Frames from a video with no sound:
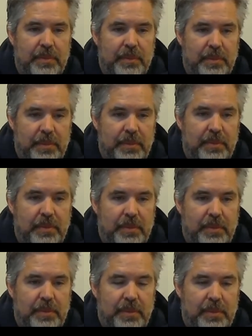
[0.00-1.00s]

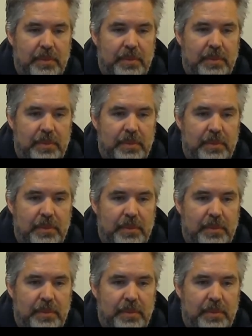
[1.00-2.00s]

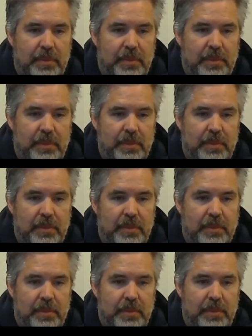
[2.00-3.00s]

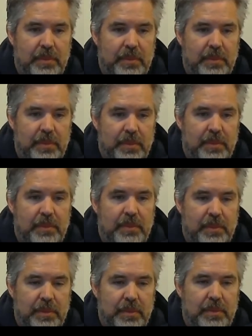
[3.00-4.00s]

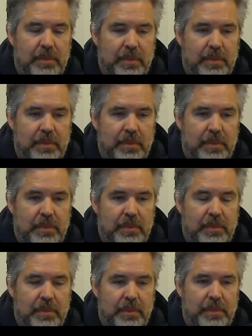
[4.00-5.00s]

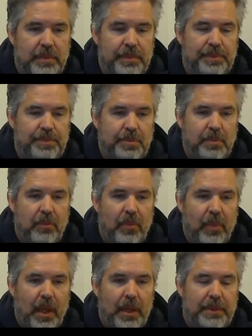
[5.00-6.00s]

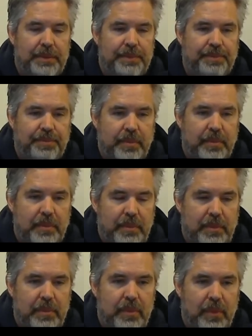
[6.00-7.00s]

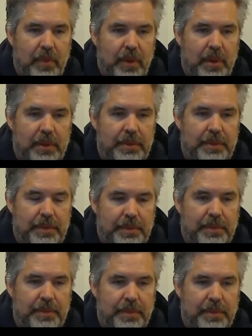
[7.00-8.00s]
(silent)